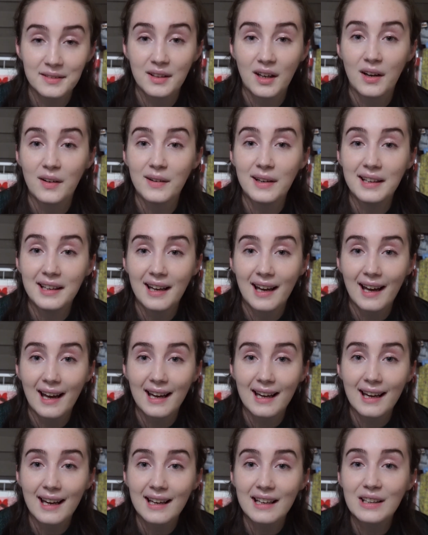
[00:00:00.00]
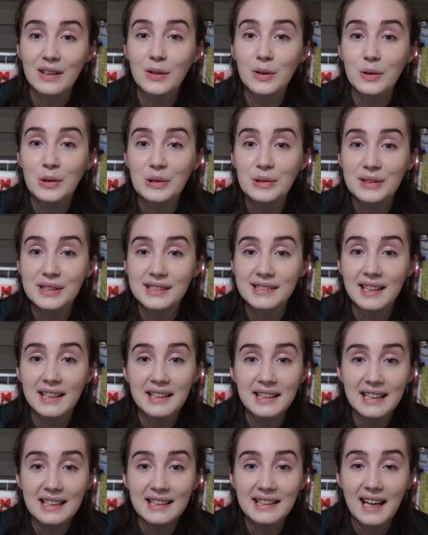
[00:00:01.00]
Alright, I gotta go
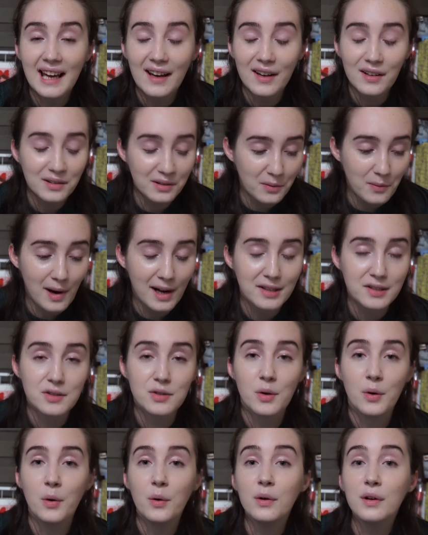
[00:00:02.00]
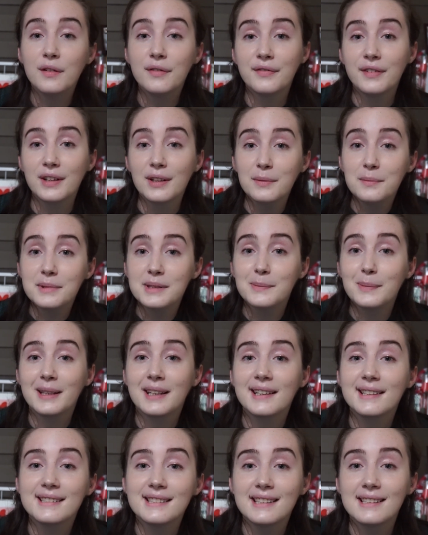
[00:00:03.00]
study now and watch horror films
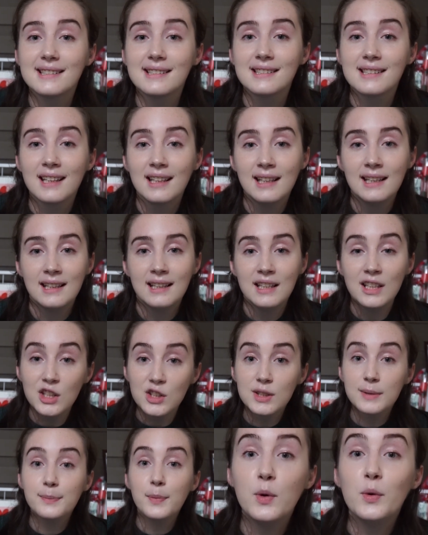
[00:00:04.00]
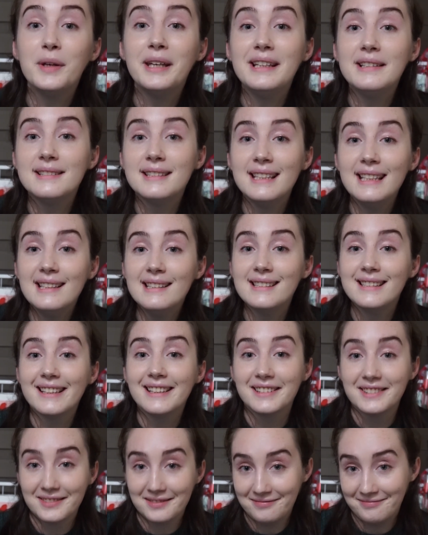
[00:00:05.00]
because it's spooky
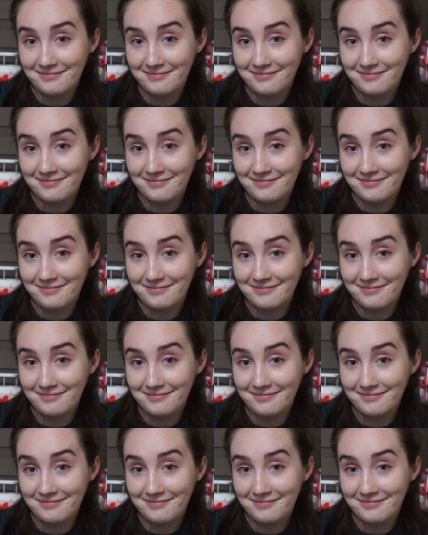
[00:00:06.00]
season.